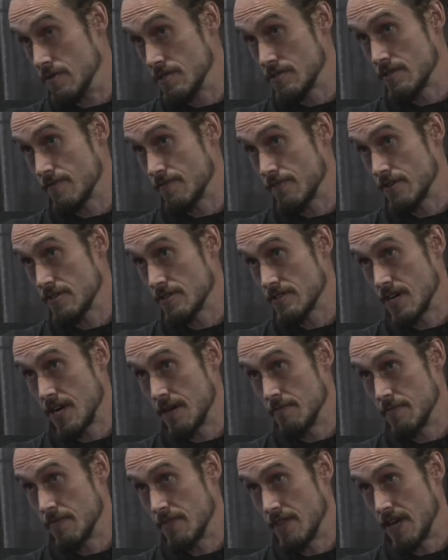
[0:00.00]
was the first
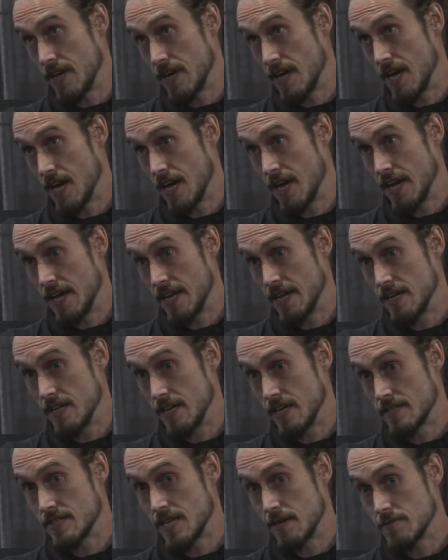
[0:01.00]
time that I
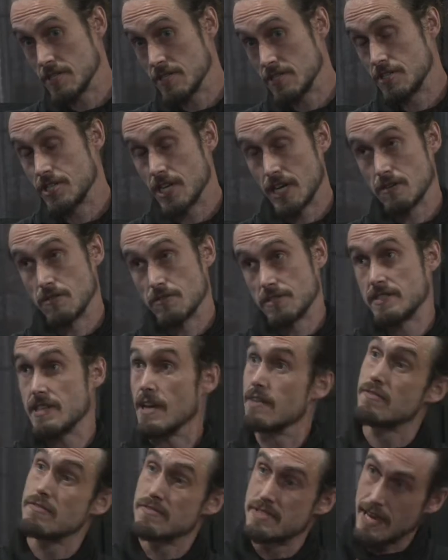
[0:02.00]
attempted to juggle
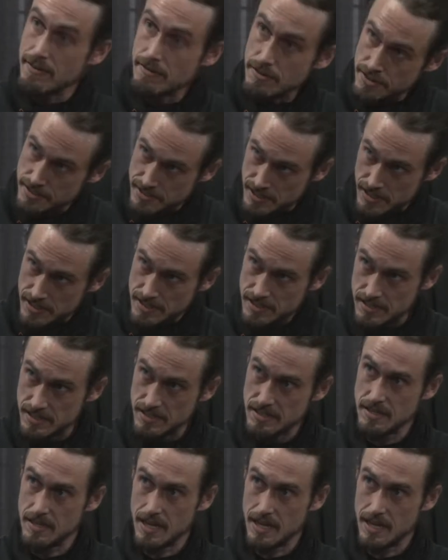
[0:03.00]
devil sticks.